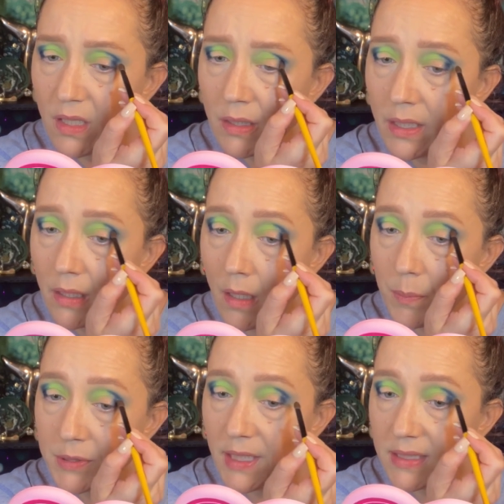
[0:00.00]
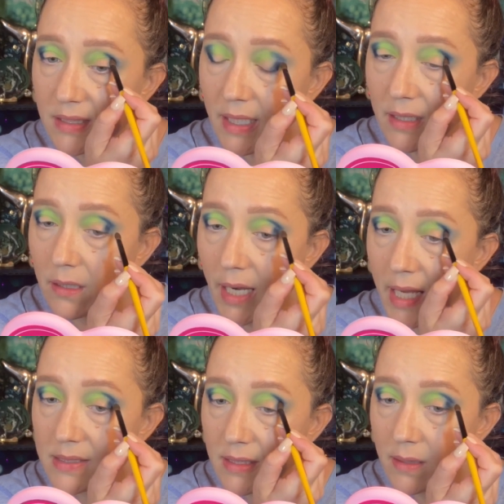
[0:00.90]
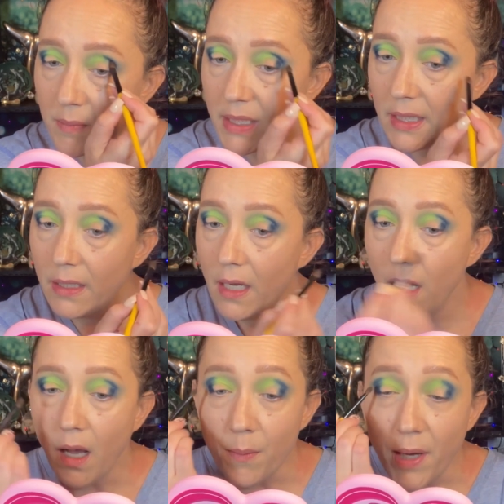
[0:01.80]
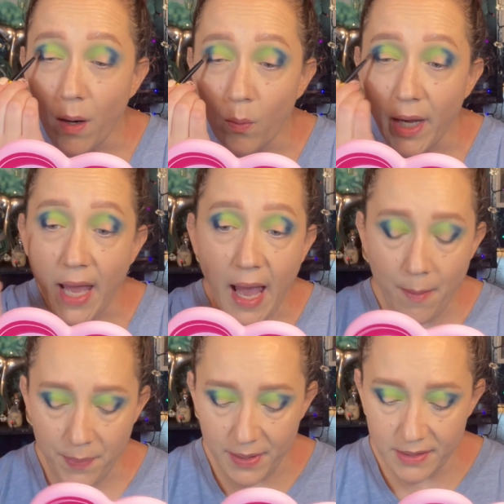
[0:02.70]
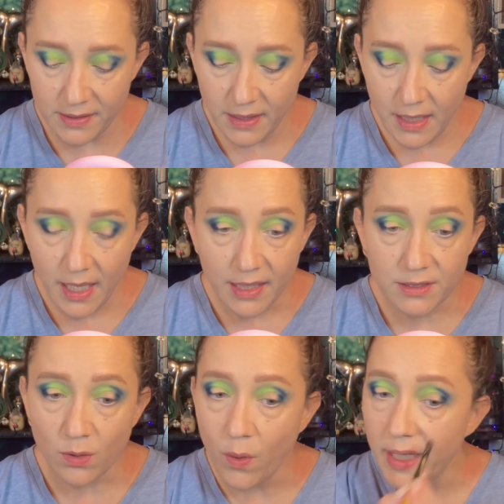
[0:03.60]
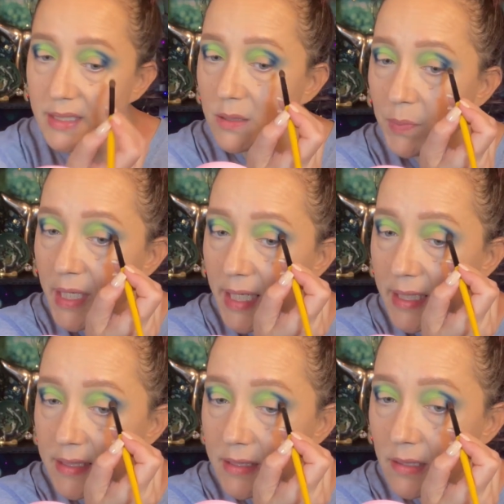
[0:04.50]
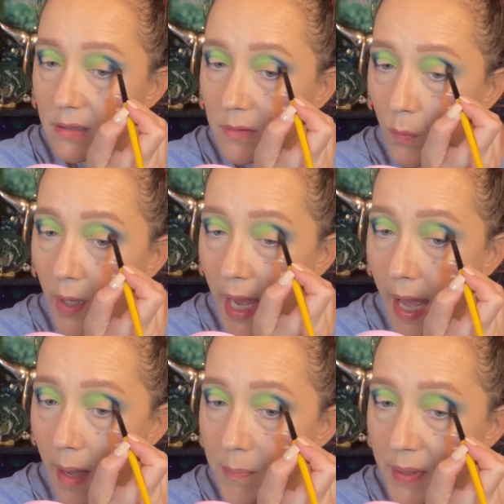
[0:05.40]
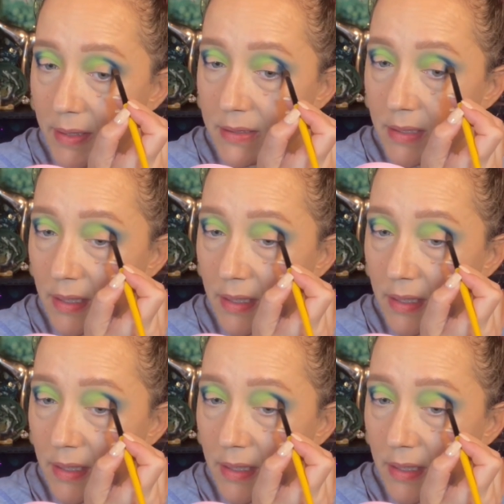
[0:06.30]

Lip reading: like a couple days later asking me about what happened. And so I explained what happened.